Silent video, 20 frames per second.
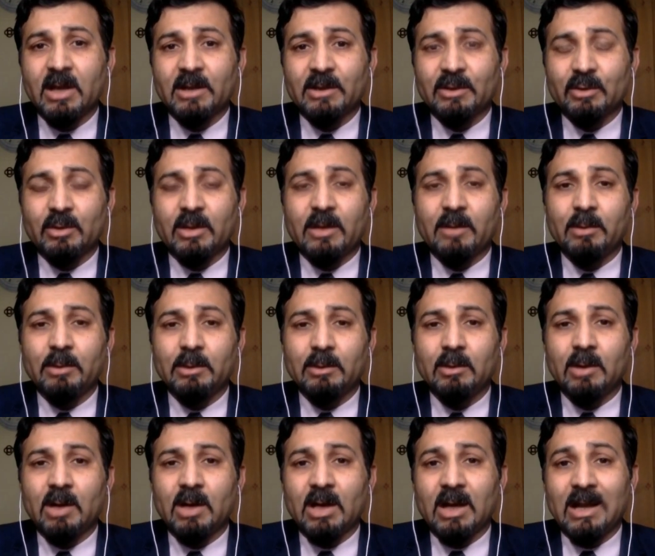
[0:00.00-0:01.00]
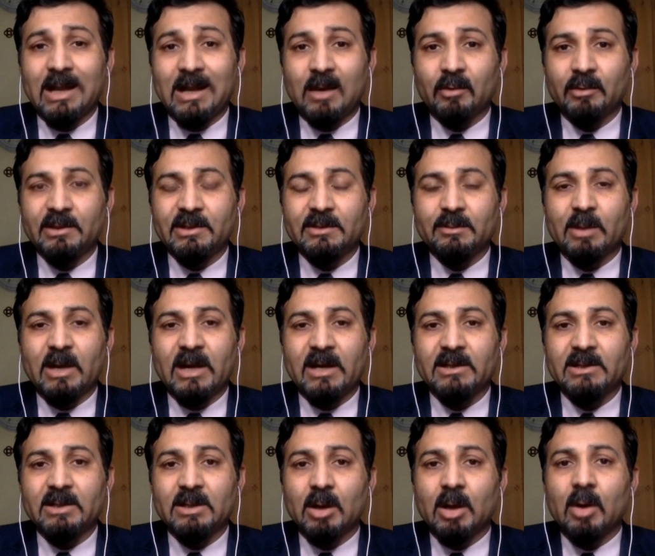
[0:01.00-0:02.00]
so that we do not allow this
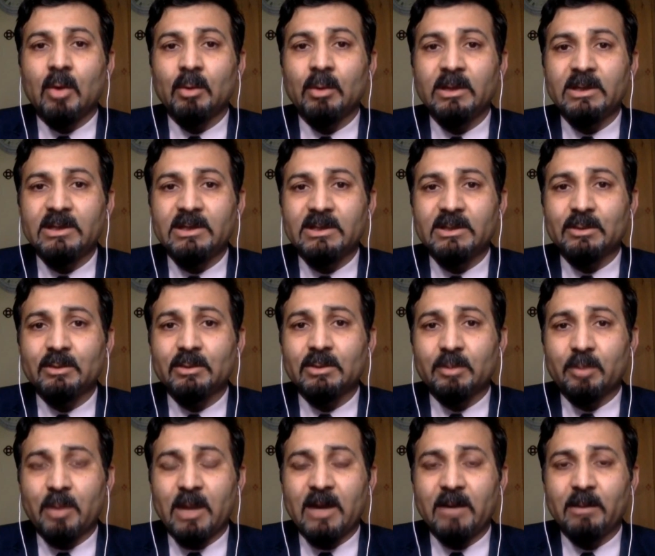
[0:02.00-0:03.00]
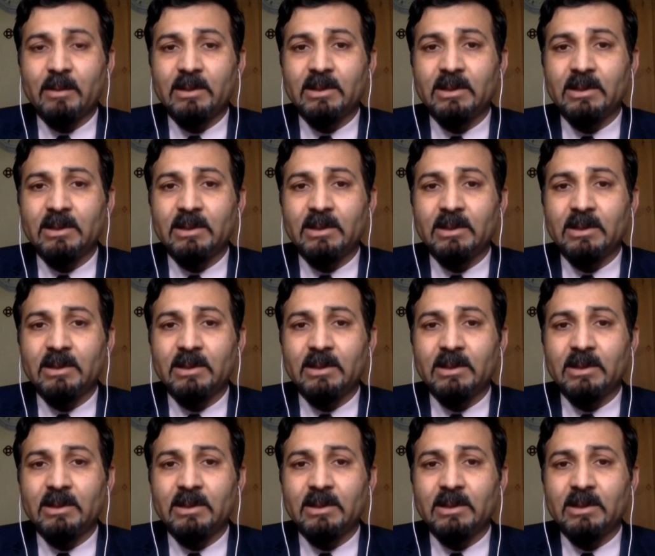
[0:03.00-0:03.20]
virus not only just to spread